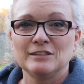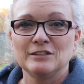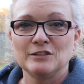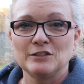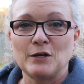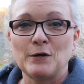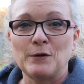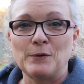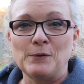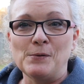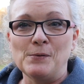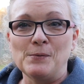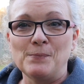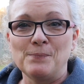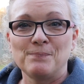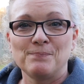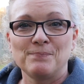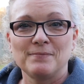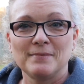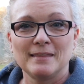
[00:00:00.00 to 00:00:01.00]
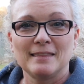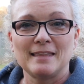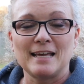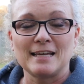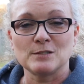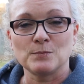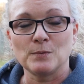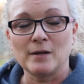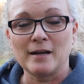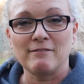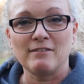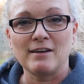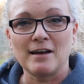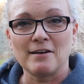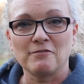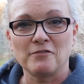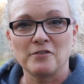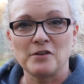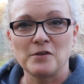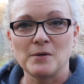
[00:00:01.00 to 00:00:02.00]
So that's what I've
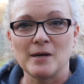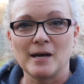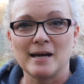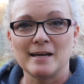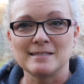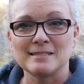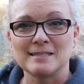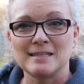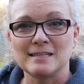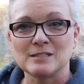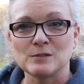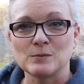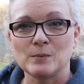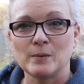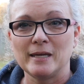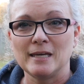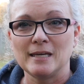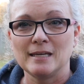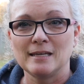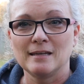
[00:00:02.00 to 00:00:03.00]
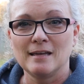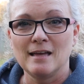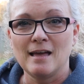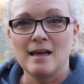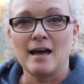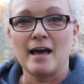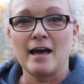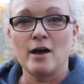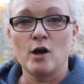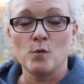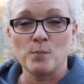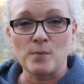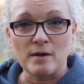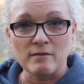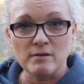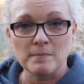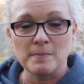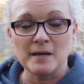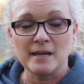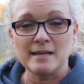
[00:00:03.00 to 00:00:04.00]
got for you guys this week. I hope
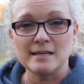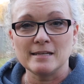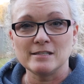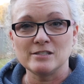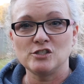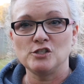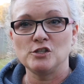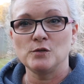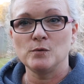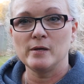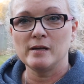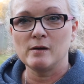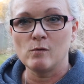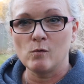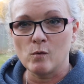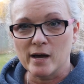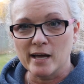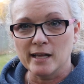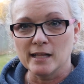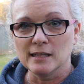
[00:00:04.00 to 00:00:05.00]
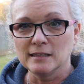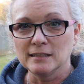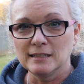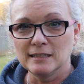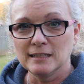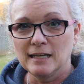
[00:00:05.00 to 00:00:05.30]
everybody is doing well.